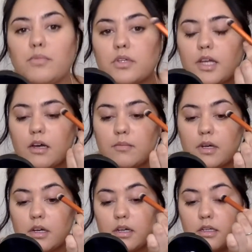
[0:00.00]
put that on my
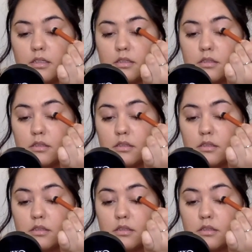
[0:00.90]
eyes.